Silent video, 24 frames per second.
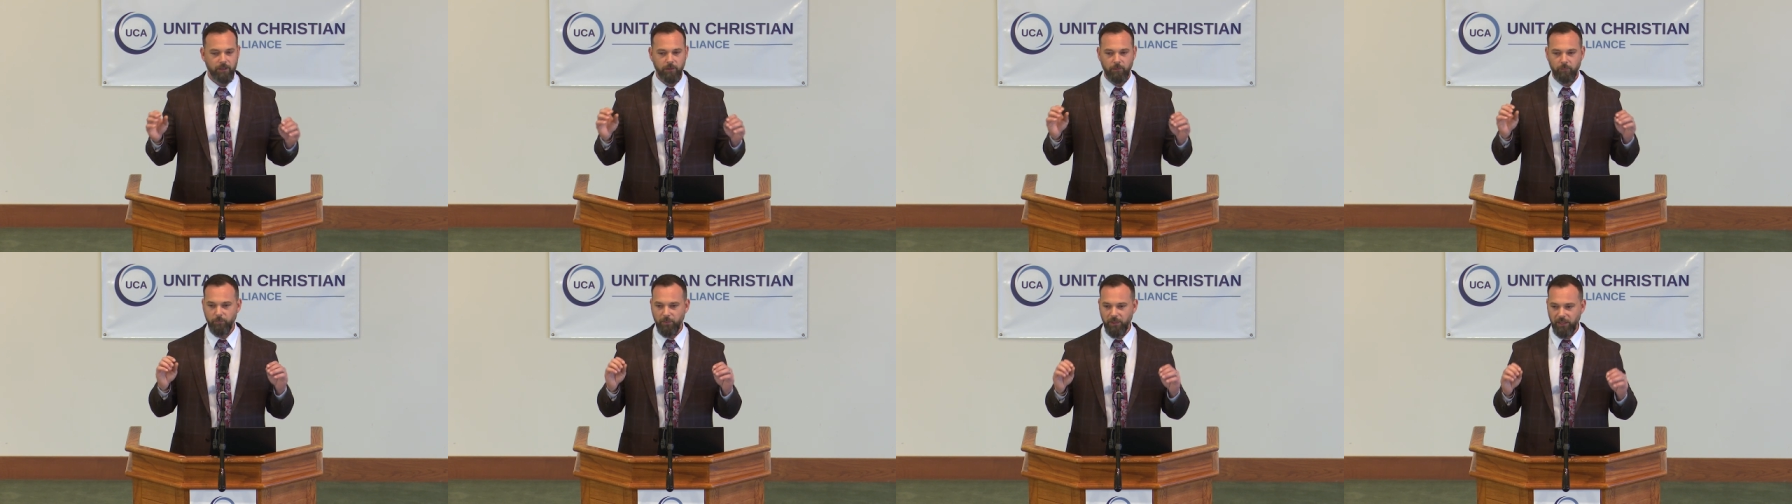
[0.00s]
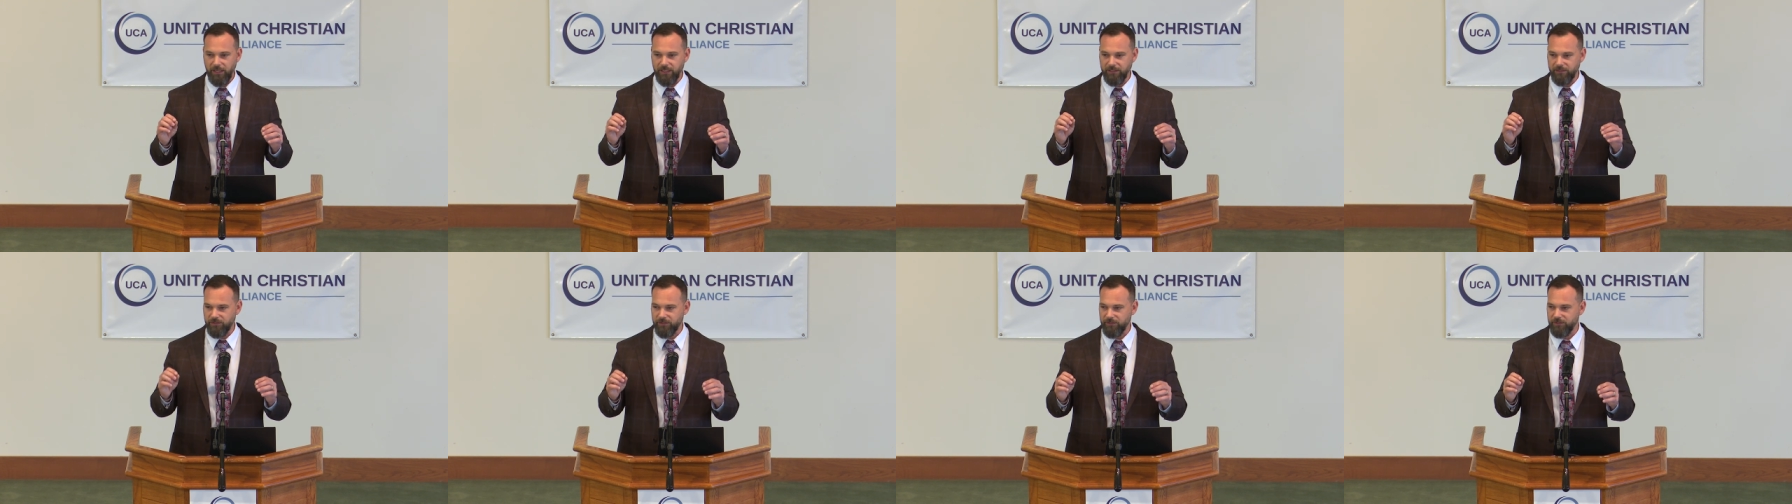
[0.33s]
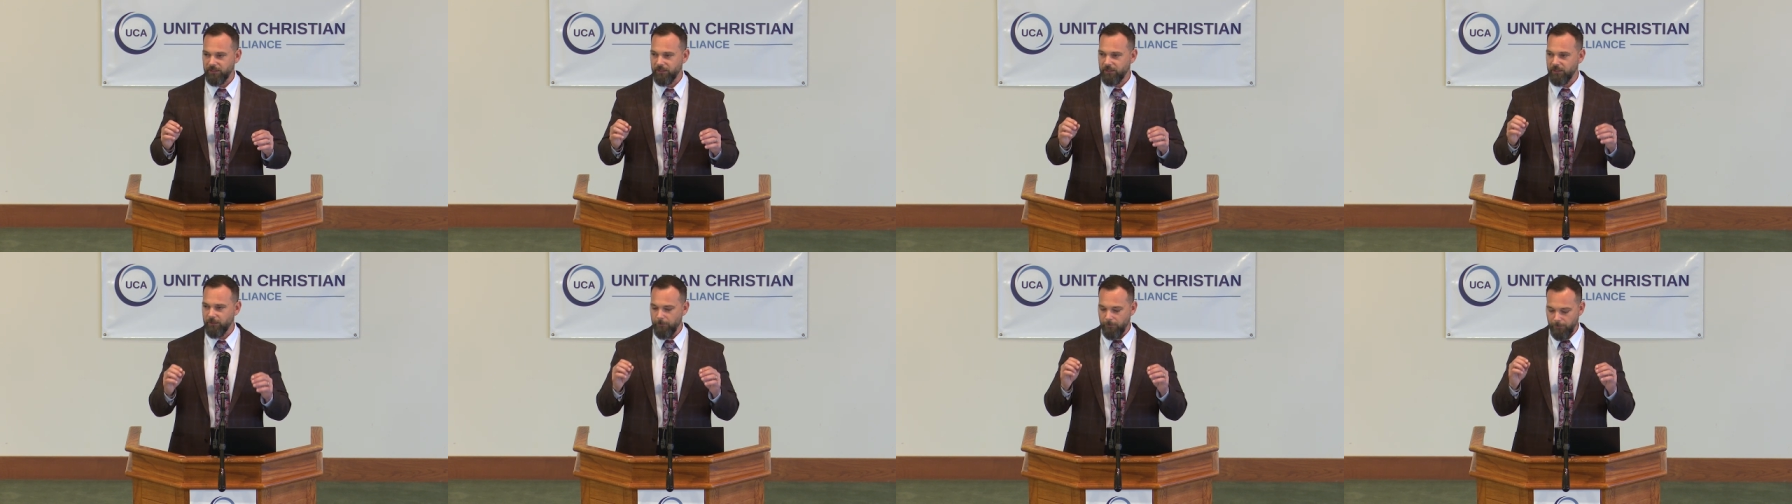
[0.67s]
But
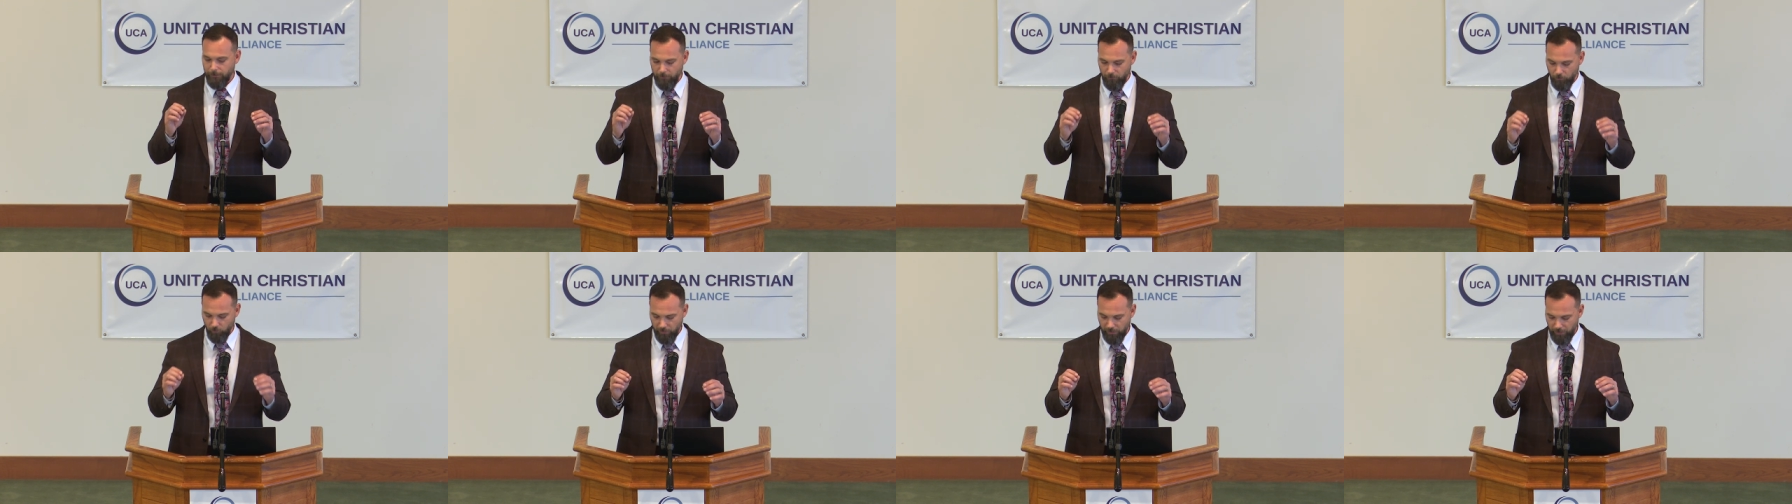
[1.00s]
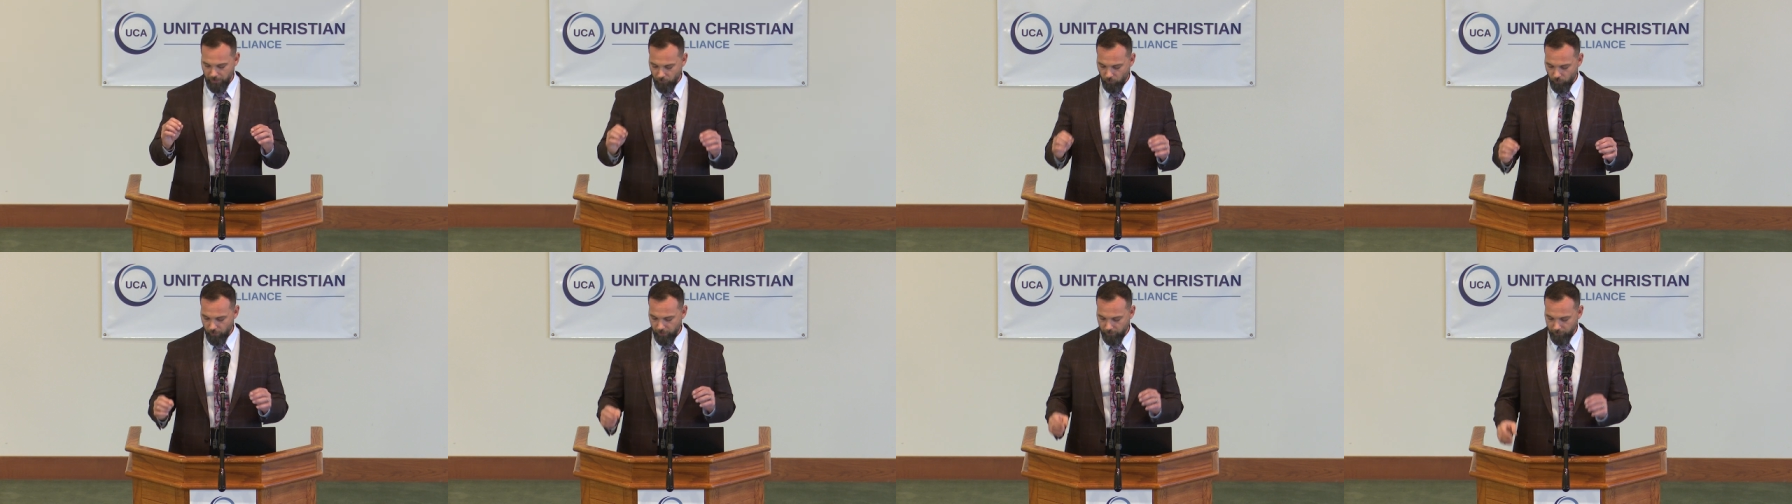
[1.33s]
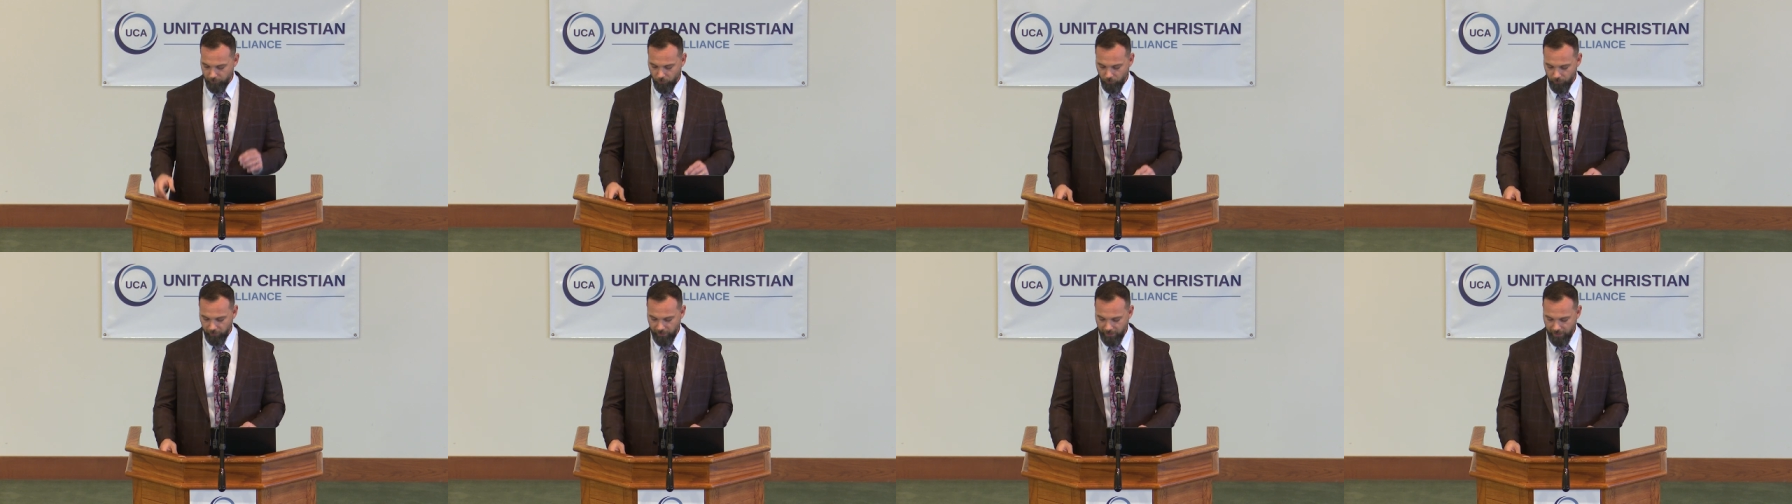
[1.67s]
what I want
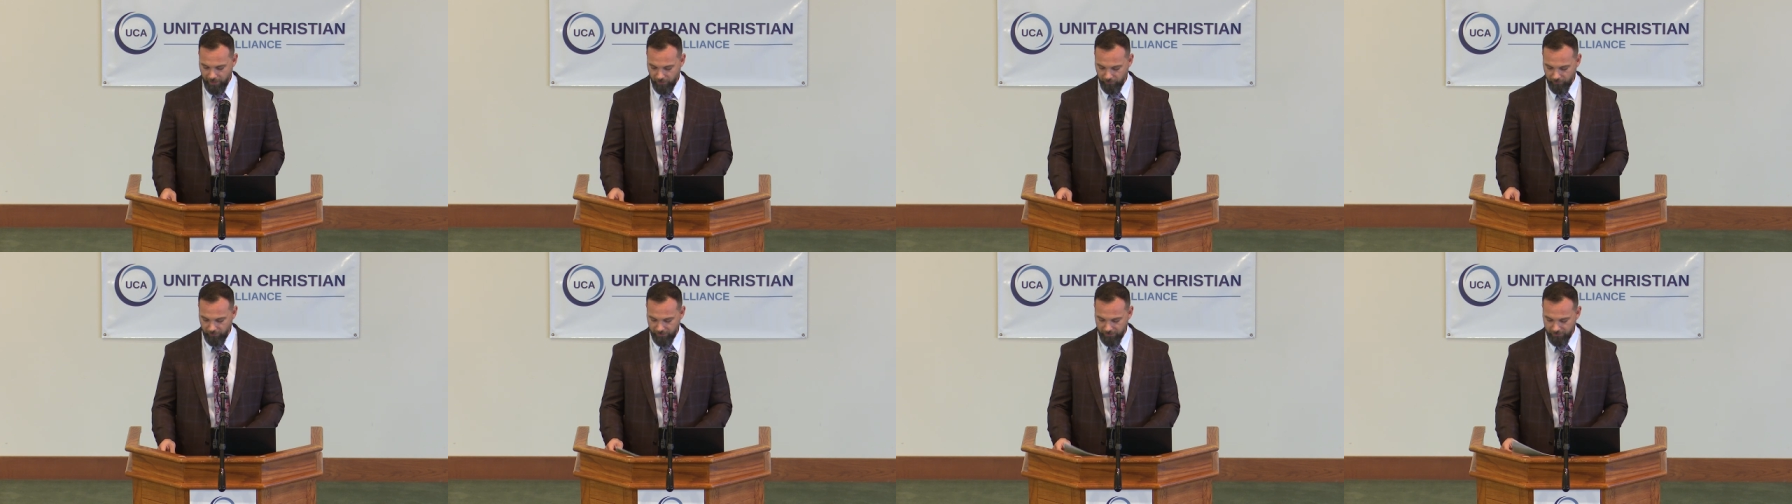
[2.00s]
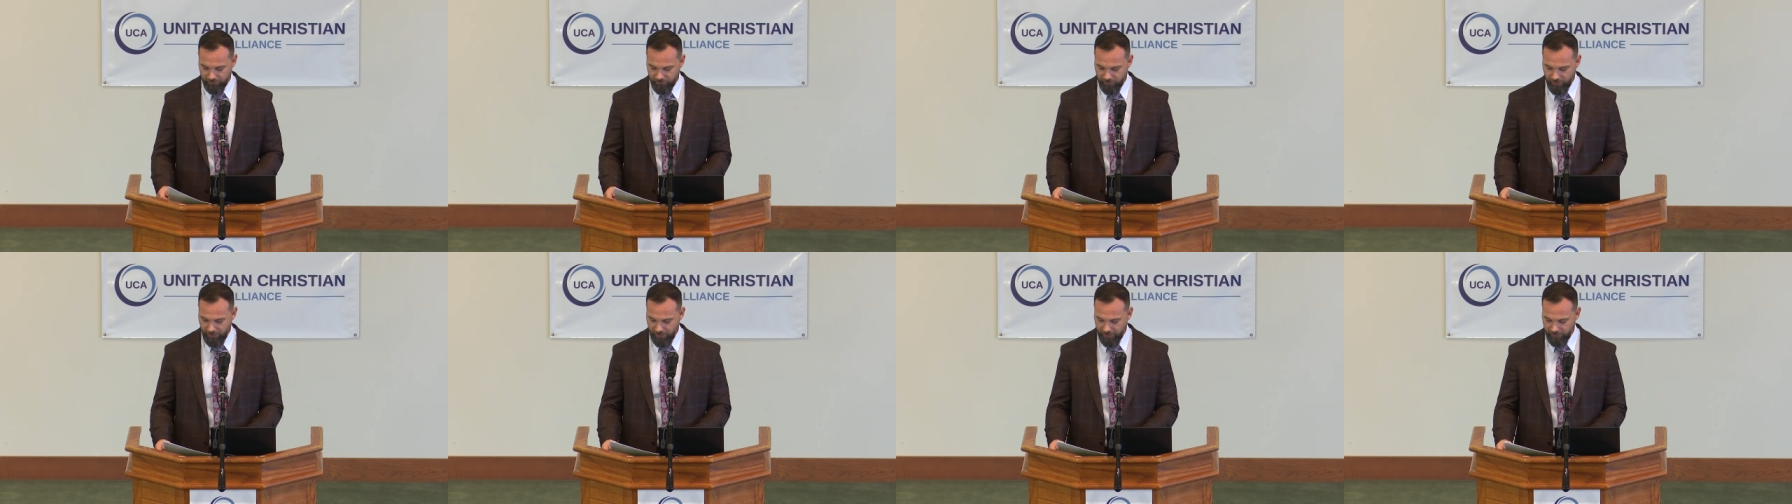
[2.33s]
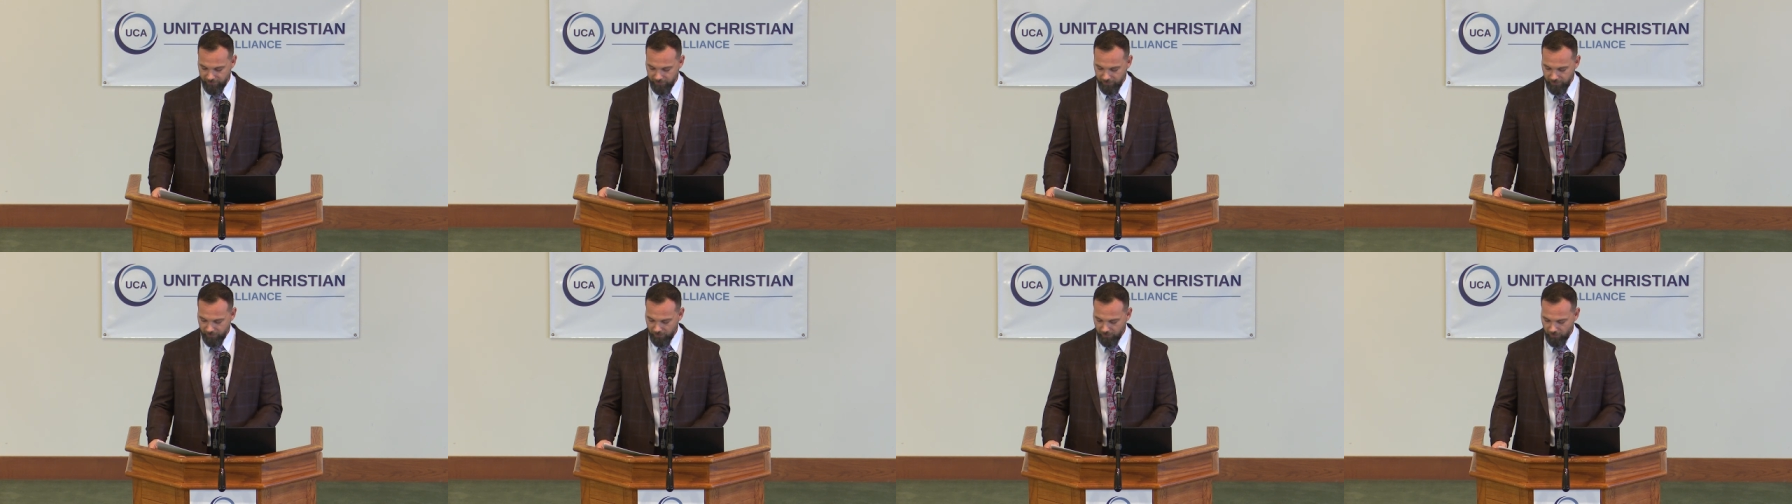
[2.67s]
to point out is
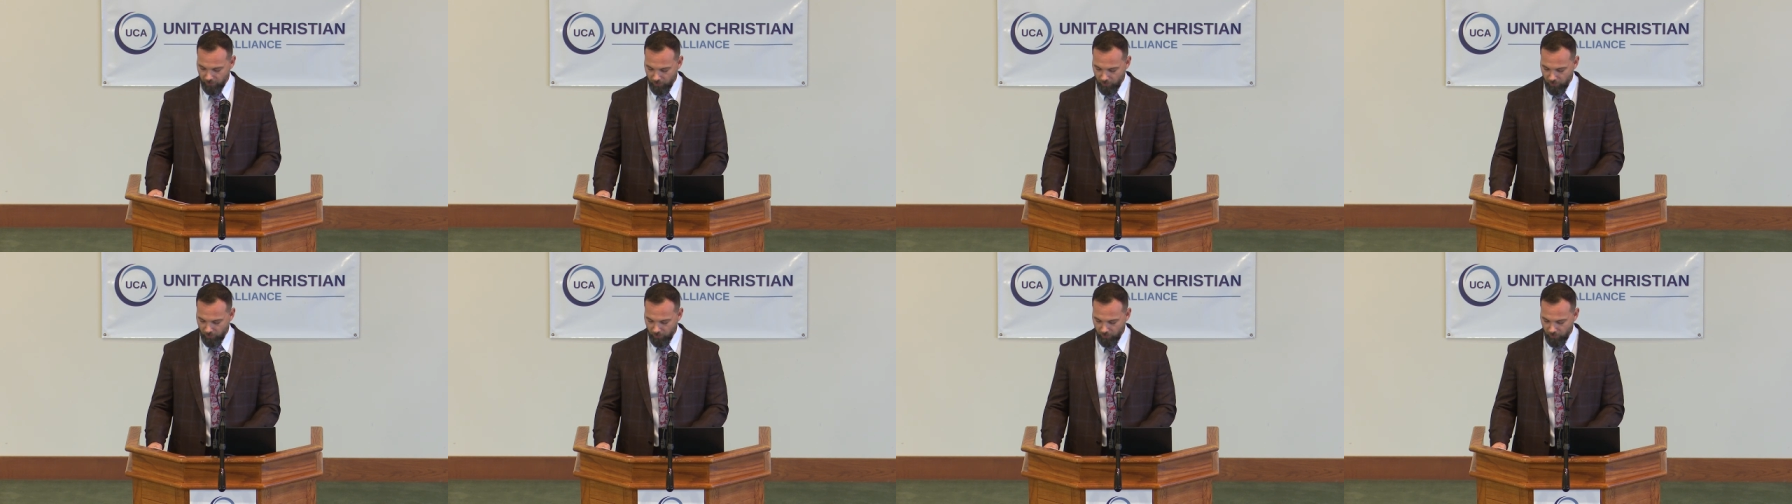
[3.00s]
that